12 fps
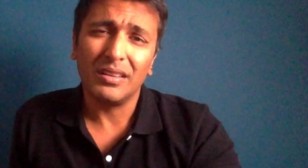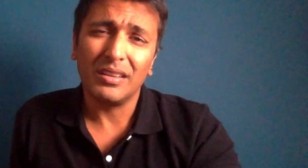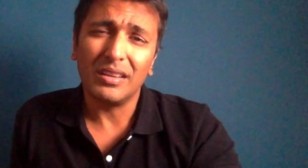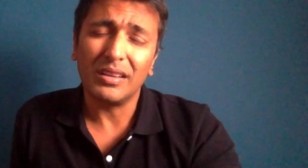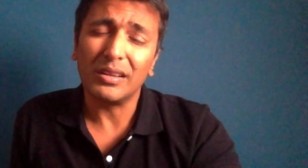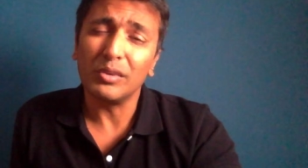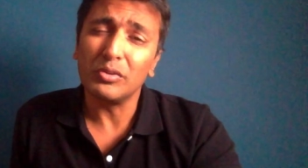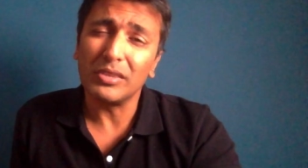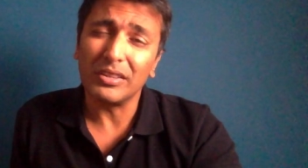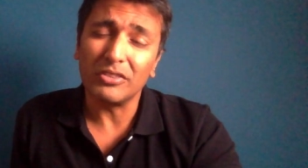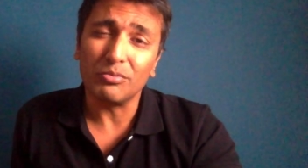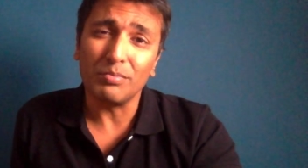including
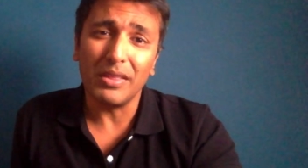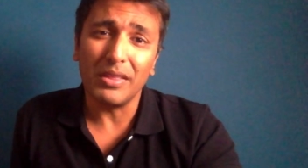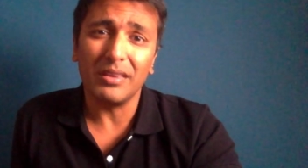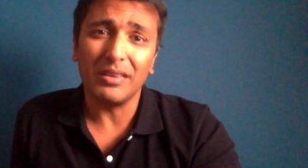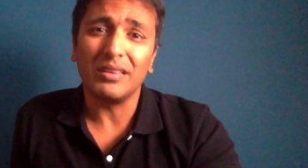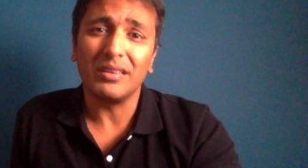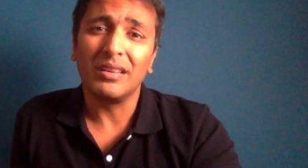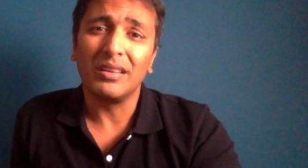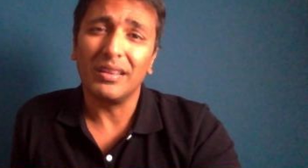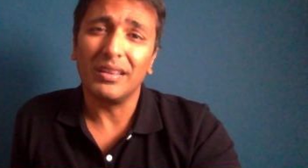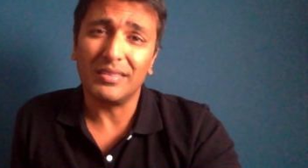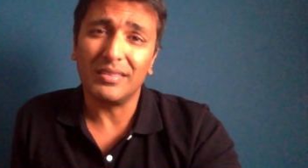his mother
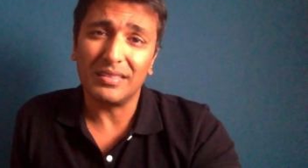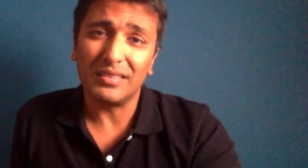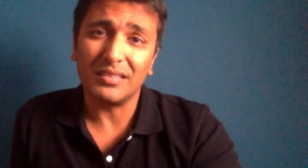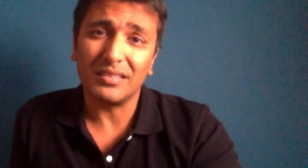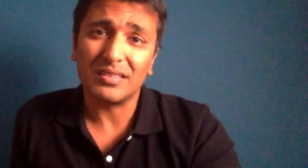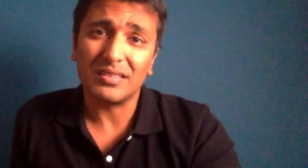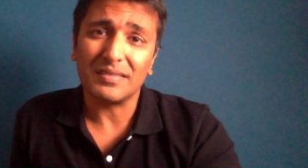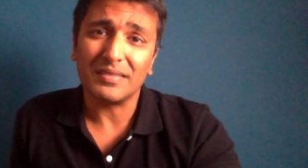and sisters.